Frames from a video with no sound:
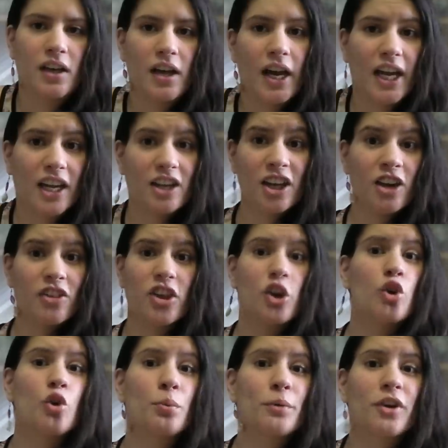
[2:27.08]
I can hear the
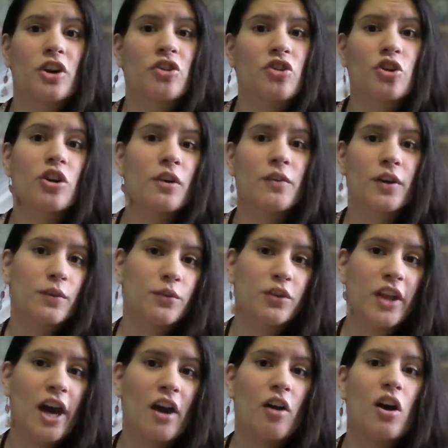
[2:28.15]
uber conservatives
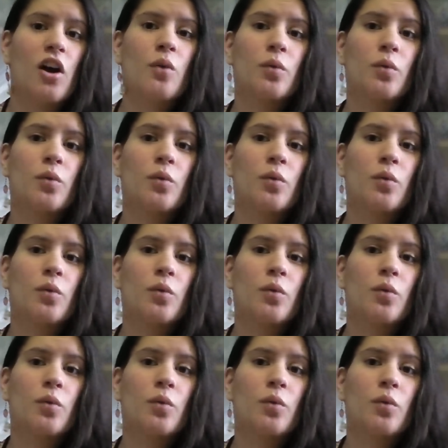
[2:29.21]
now.